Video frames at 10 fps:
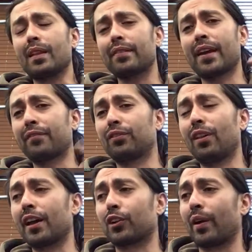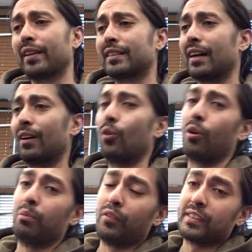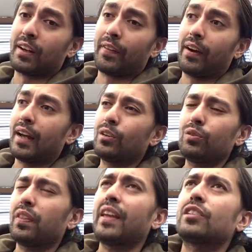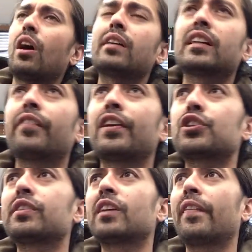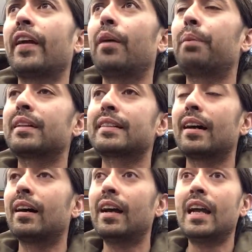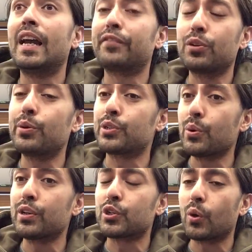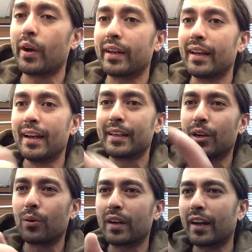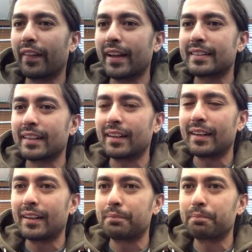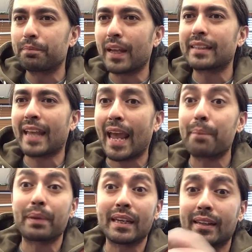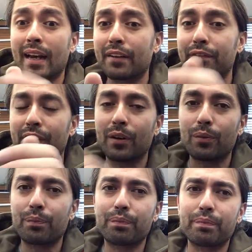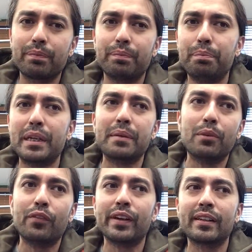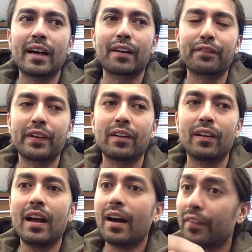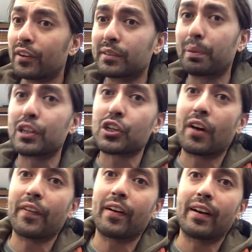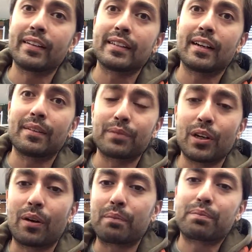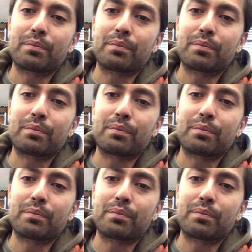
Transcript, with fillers: They have a lot of great uh, horror movies on there. I don't think Toxic Avenger is on there, but uh, if you do enjoy, you know, kind of that uh, that campy kind of you know B movie kind of feel, there's a bunch on there, and uh, you know,